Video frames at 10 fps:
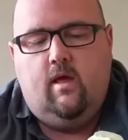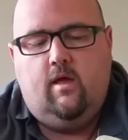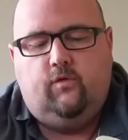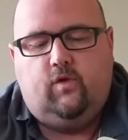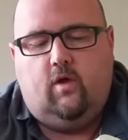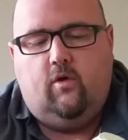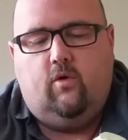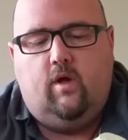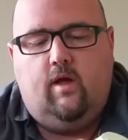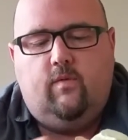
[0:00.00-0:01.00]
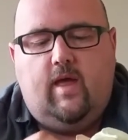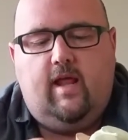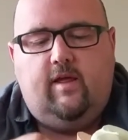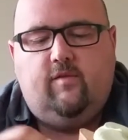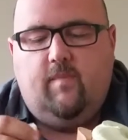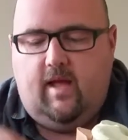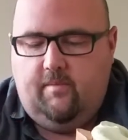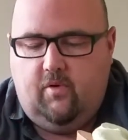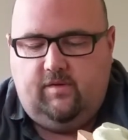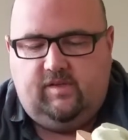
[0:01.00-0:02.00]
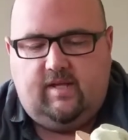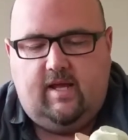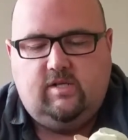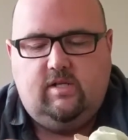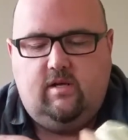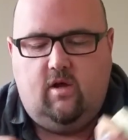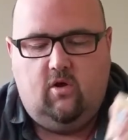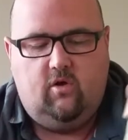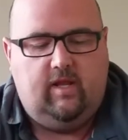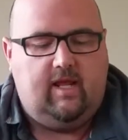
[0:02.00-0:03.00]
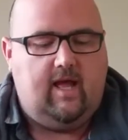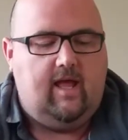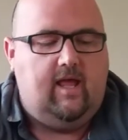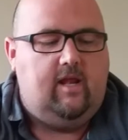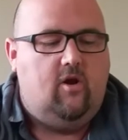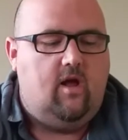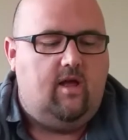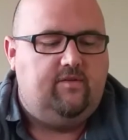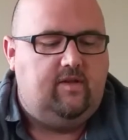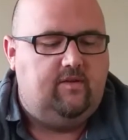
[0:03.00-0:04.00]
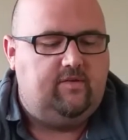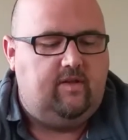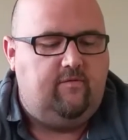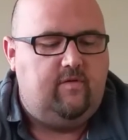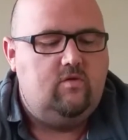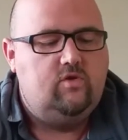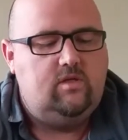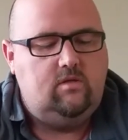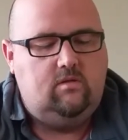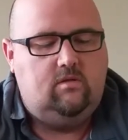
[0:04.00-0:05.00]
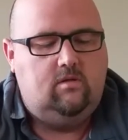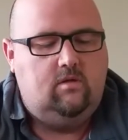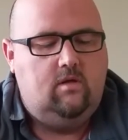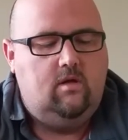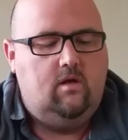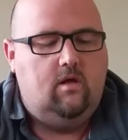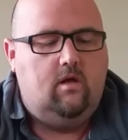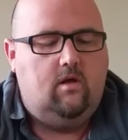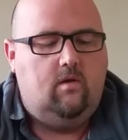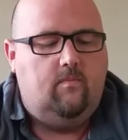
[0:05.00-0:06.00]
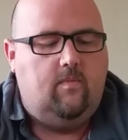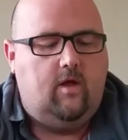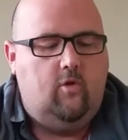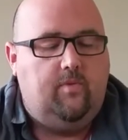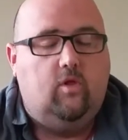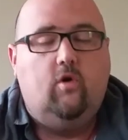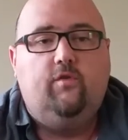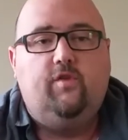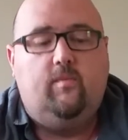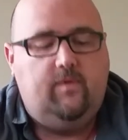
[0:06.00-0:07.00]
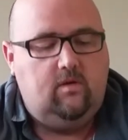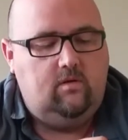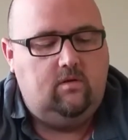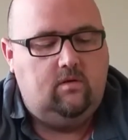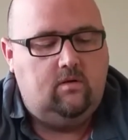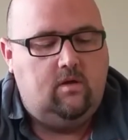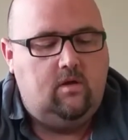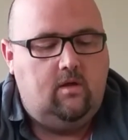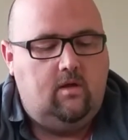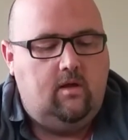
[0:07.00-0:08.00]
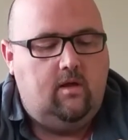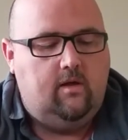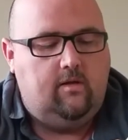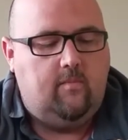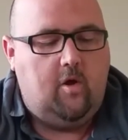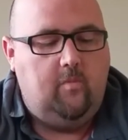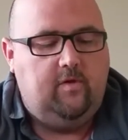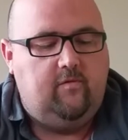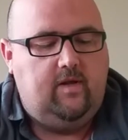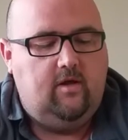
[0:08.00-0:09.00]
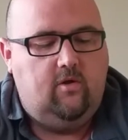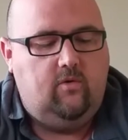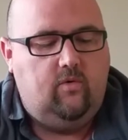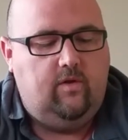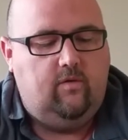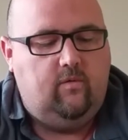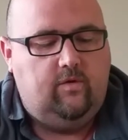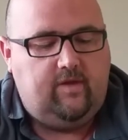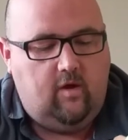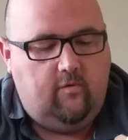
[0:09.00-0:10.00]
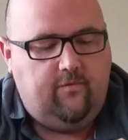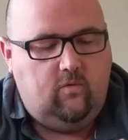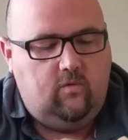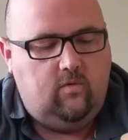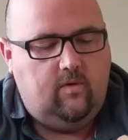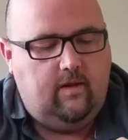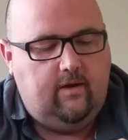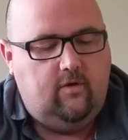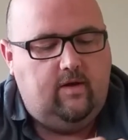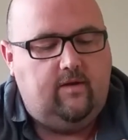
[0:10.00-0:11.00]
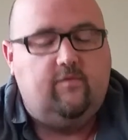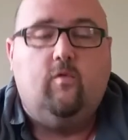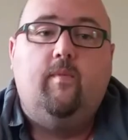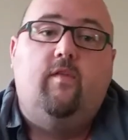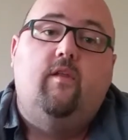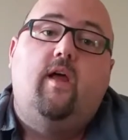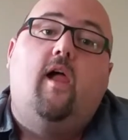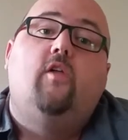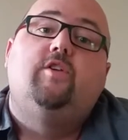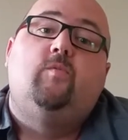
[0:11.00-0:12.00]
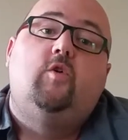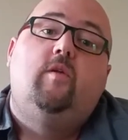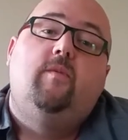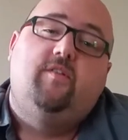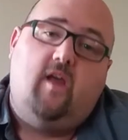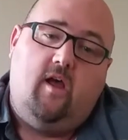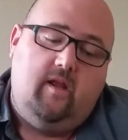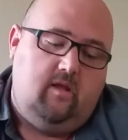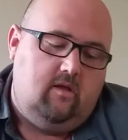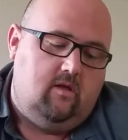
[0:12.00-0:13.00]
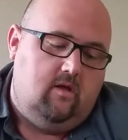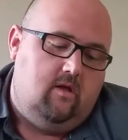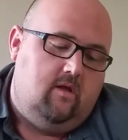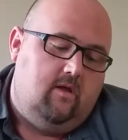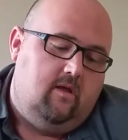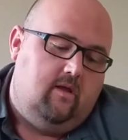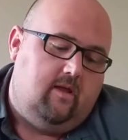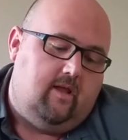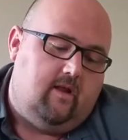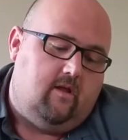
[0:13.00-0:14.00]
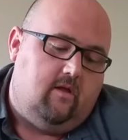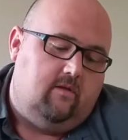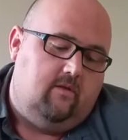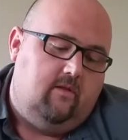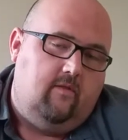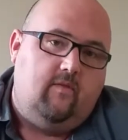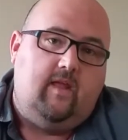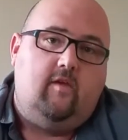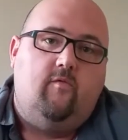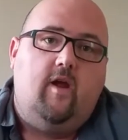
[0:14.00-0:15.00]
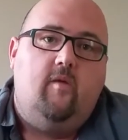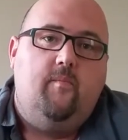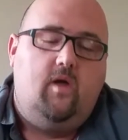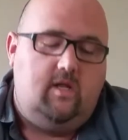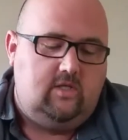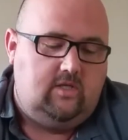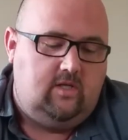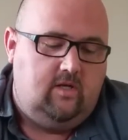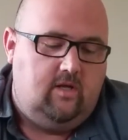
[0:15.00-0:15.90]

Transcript: So that is my presentation on the interosseous infusion. I hope you learned something. I hope this video was helpful. I know that it is for Methodology 1, Miss Connie. And thank you very much.